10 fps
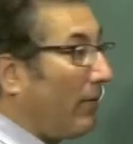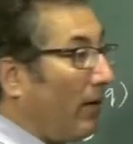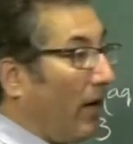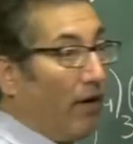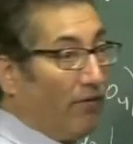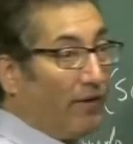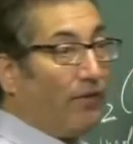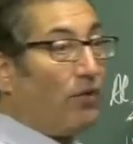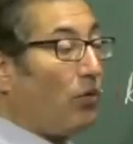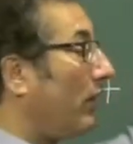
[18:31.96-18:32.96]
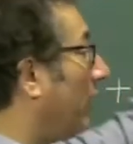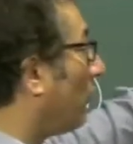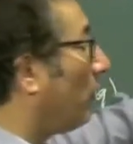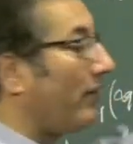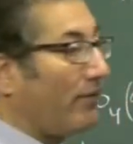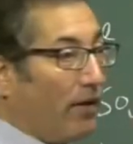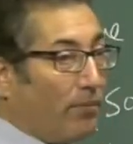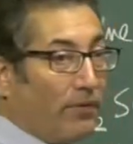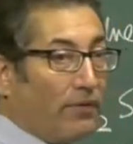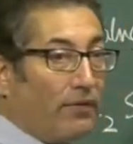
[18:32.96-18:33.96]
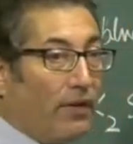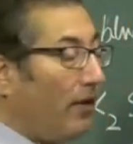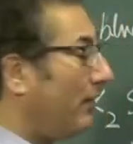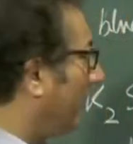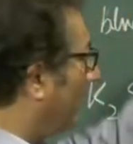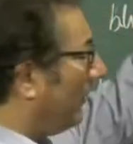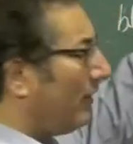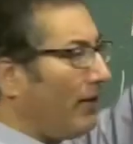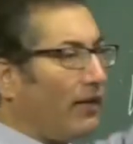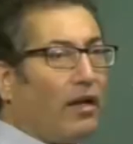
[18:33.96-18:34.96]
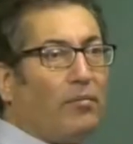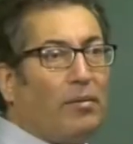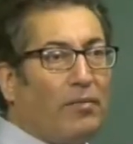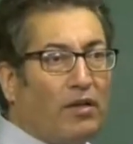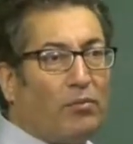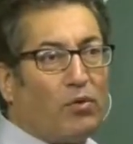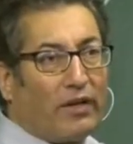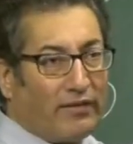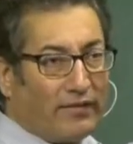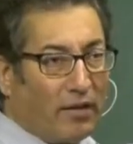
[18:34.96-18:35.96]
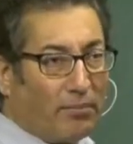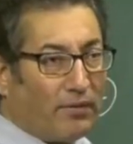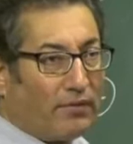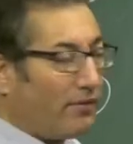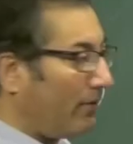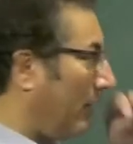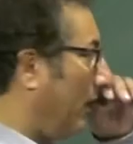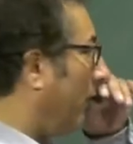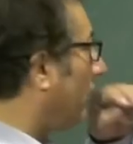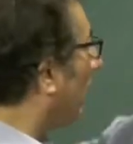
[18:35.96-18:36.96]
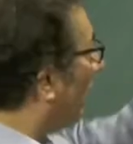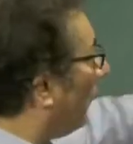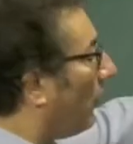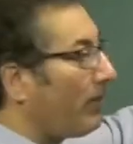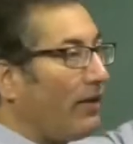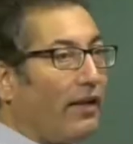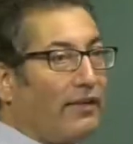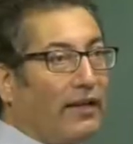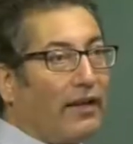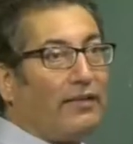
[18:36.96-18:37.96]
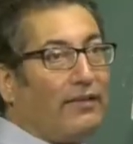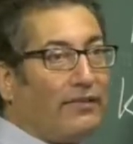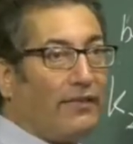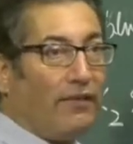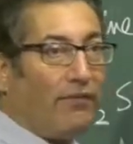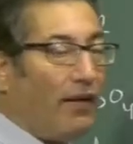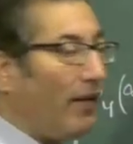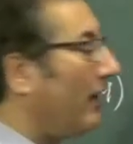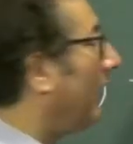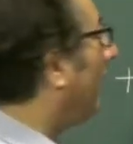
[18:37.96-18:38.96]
I have given you here 2 examples. Similarly, there can be many more examples which are formed in exactly the same way,